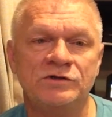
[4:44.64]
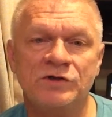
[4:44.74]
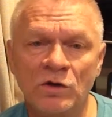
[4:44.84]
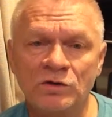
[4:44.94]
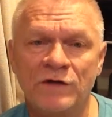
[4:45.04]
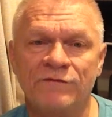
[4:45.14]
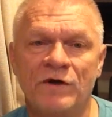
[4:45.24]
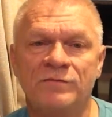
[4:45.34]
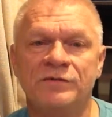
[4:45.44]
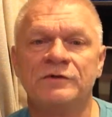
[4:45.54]
Don't give
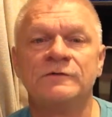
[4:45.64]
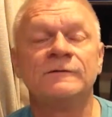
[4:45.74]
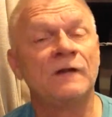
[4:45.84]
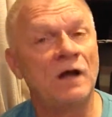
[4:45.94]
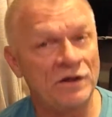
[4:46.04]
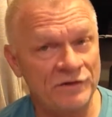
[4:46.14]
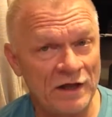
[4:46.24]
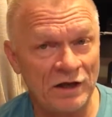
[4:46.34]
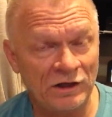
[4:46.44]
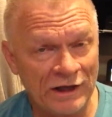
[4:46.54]
up on
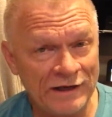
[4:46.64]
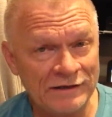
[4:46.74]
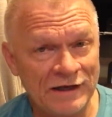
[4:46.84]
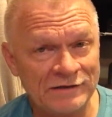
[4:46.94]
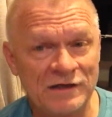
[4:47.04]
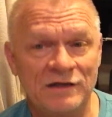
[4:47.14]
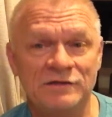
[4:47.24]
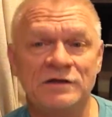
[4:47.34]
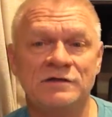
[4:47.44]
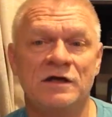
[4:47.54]
the light at the end
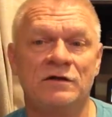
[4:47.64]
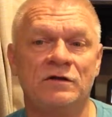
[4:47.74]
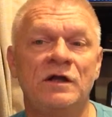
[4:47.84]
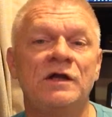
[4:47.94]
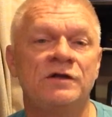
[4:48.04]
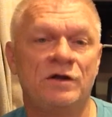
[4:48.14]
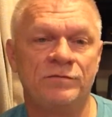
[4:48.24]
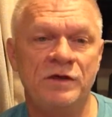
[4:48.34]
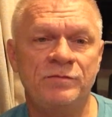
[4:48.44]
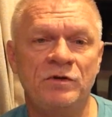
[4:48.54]
of the tunnel. There are
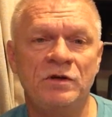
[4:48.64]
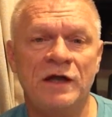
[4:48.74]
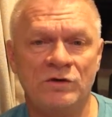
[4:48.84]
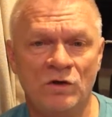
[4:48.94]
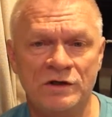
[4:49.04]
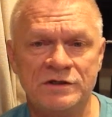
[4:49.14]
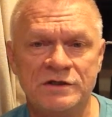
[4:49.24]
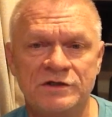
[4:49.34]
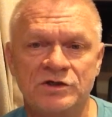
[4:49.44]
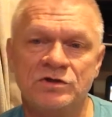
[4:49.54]
people and
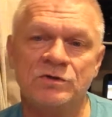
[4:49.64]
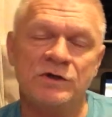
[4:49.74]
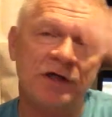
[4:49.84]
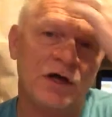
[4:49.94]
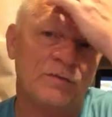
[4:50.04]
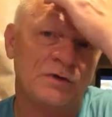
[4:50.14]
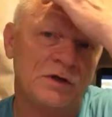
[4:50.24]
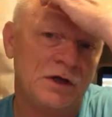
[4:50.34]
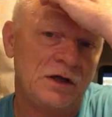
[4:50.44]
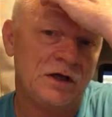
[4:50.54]
organizations who can help.
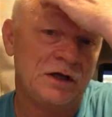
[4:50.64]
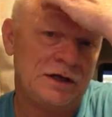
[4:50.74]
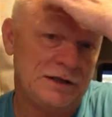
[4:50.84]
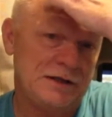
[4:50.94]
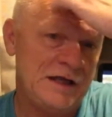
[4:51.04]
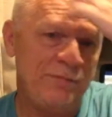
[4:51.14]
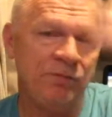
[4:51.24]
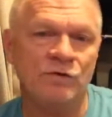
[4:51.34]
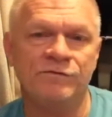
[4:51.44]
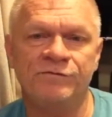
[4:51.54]
Keep
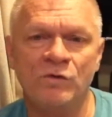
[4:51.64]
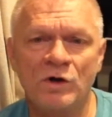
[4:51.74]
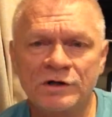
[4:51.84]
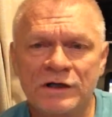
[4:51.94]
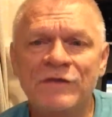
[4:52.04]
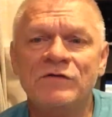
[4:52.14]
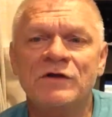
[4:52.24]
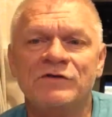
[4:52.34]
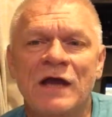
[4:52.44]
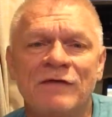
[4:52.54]
moving forward, even
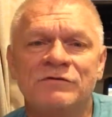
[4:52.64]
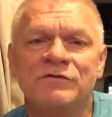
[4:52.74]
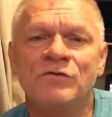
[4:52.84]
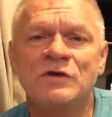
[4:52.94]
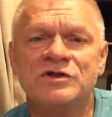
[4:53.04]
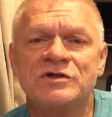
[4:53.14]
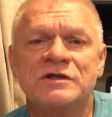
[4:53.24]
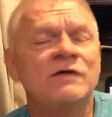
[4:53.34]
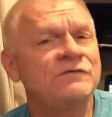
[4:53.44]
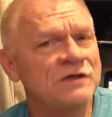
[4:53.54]
if you have to force
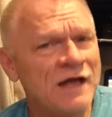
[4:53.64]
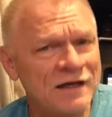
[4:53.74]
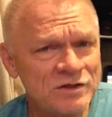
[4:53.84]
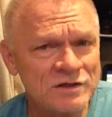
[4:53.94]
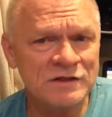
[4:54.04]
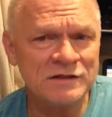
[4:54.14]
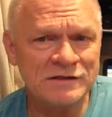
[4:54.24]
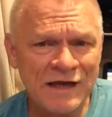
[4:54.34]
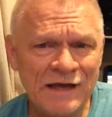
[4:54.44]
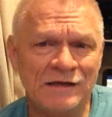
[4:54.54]
yourself to consciously
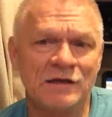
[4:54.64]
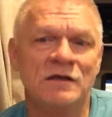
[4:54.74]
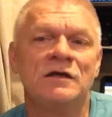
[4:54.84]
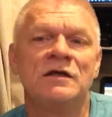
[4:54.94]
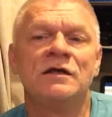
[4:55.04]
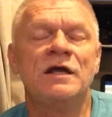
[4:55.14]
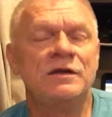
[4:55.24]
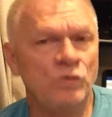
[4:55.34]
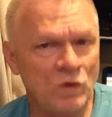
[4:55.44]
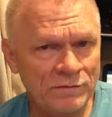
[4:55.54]
take it
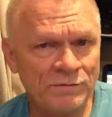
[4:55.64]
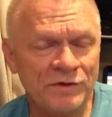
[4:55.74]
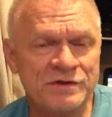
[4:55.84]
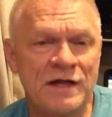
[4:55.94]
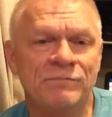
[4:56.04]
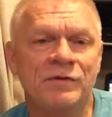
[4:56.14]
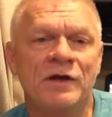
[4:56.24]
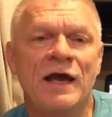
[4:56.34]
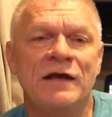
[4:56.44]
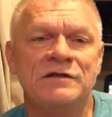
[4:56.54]
one step
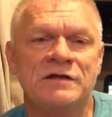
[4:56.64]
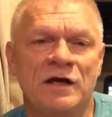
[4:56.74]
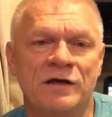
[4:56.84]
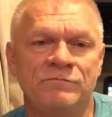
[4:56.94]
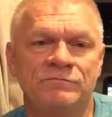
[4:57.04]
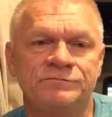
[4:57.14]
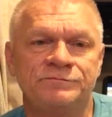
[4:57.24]
at a time.